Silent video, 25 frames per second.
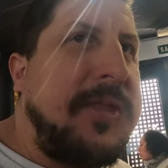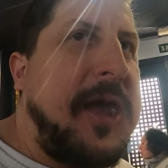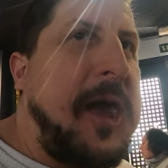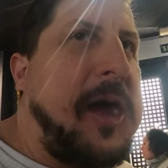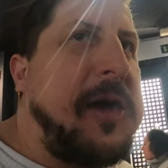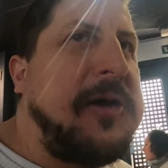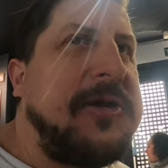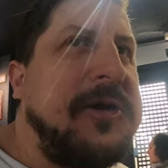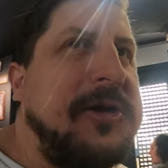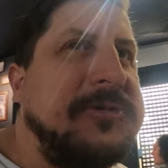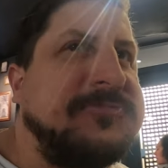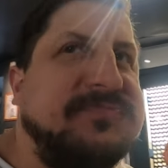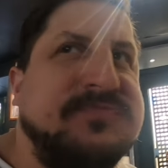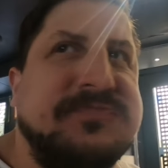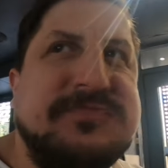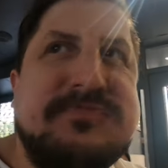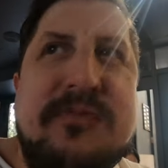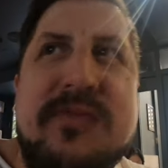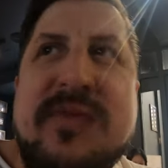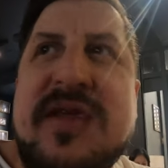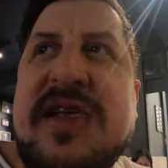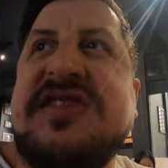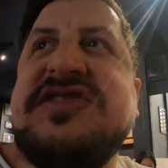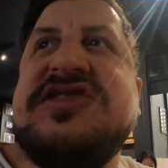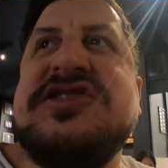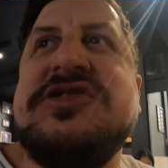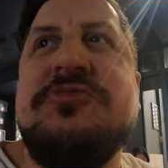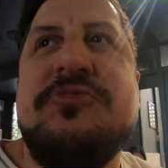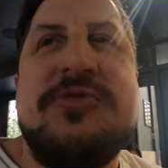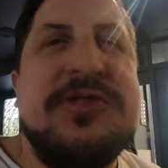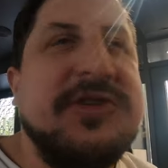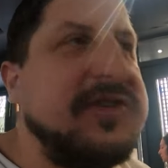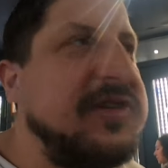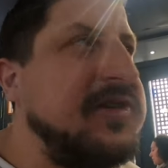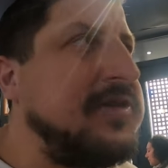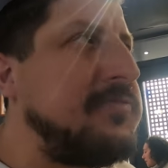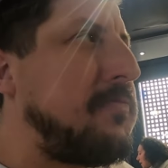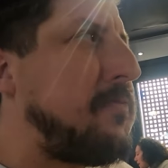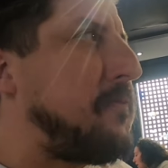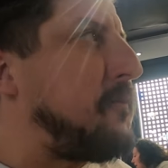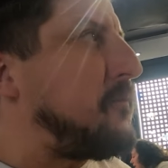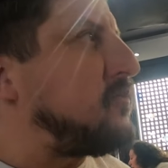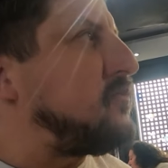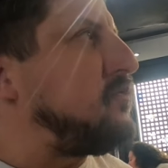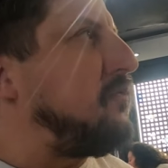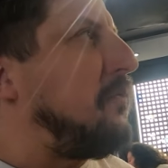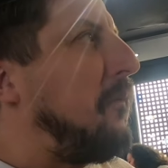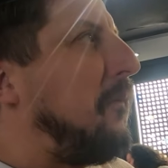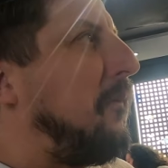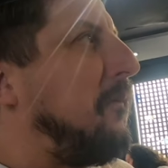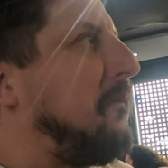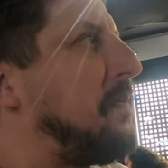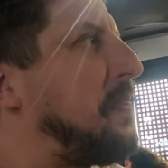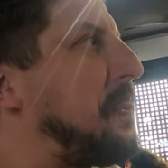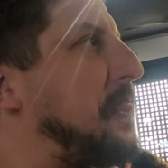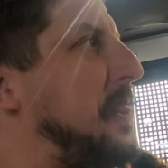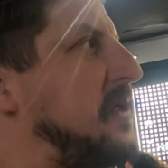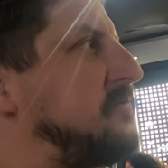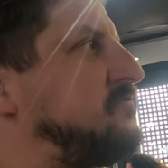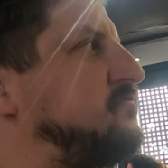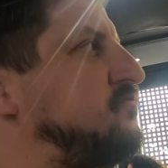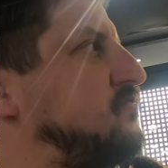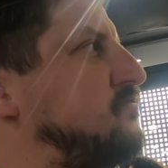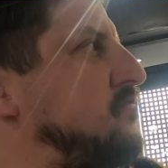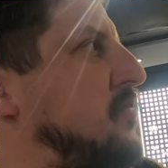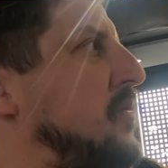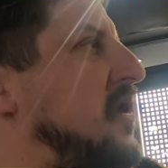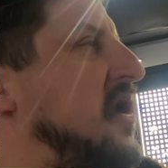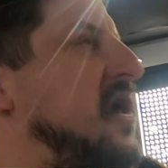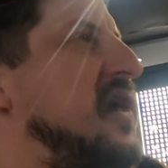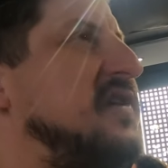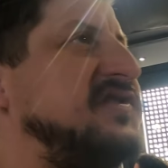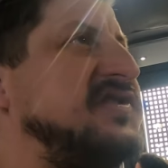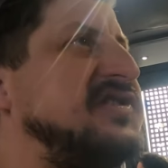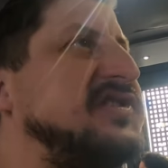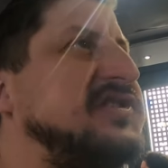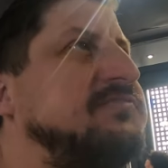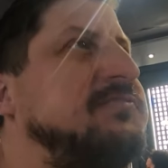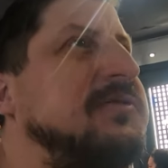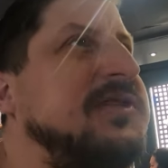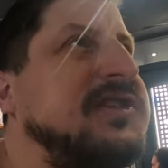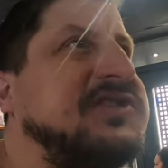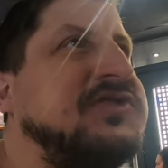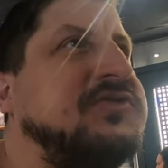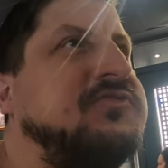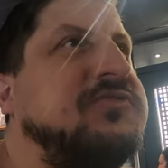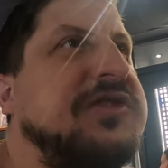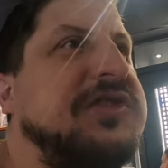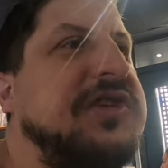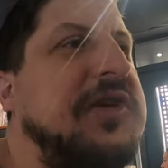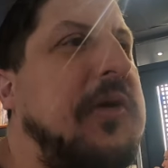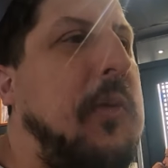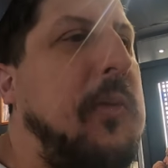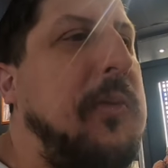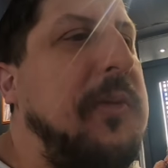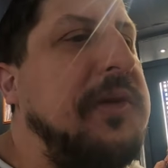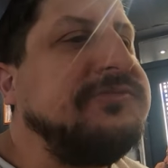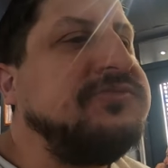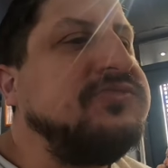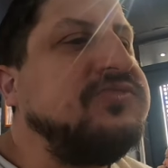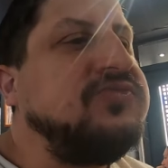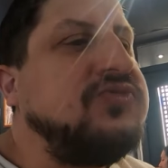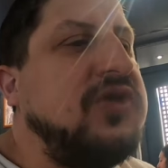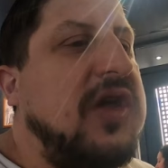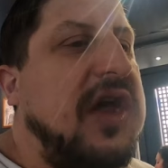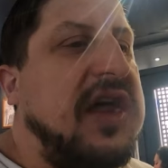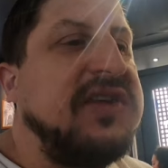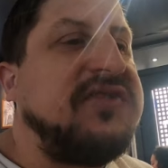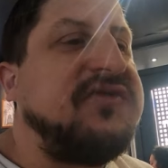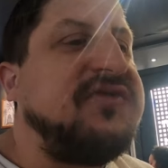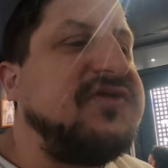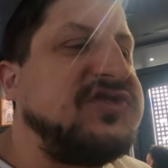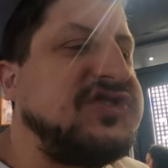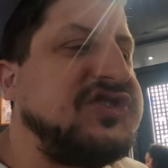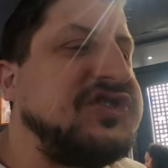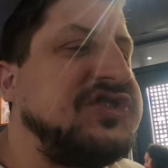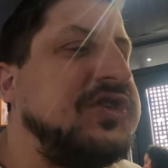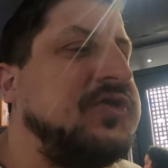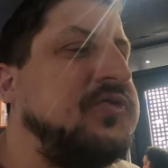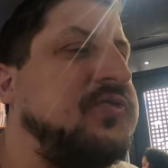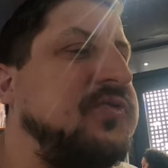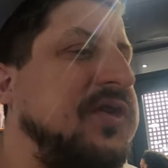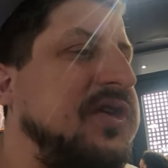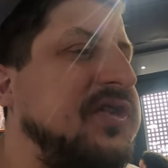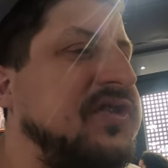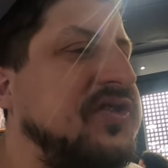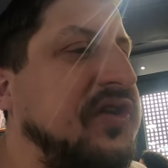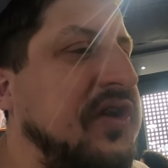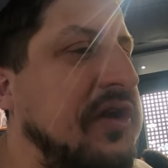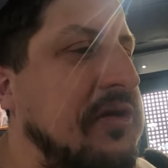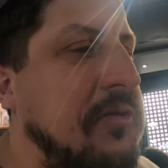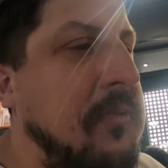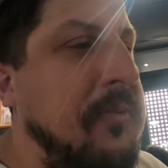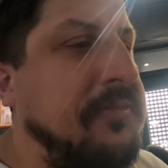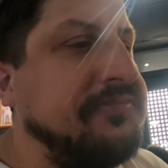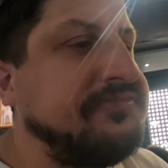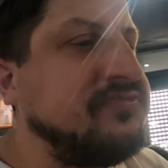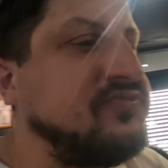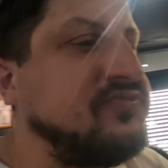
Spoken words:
I don't know. Is it worth it? Is this place worth it? It's for sure worth it.